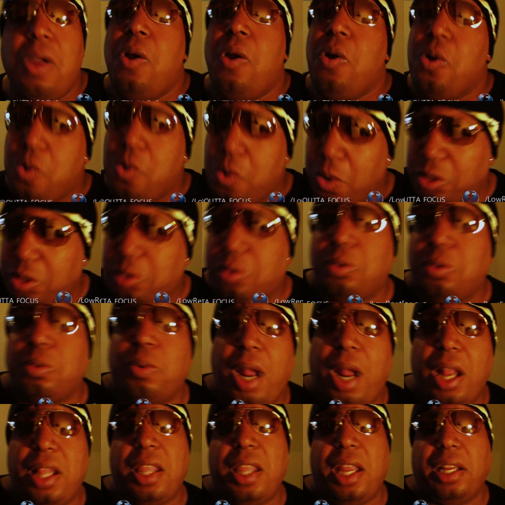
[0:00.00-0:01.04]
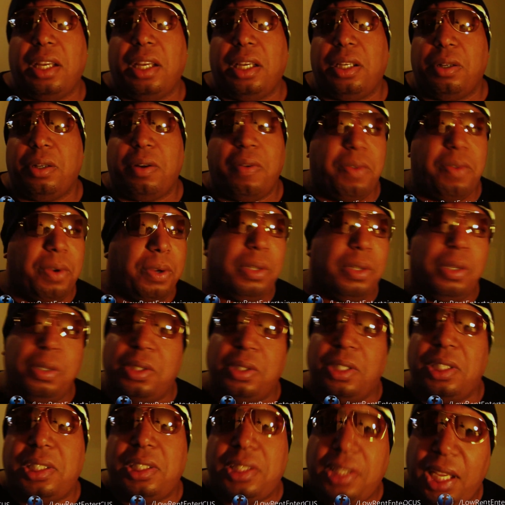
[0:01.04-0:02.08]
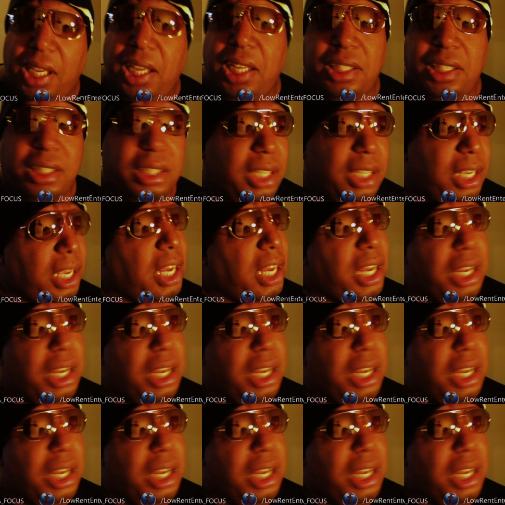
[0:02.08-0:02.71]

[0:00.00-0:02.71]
Of course it was the right thing to do. If you're losing seats,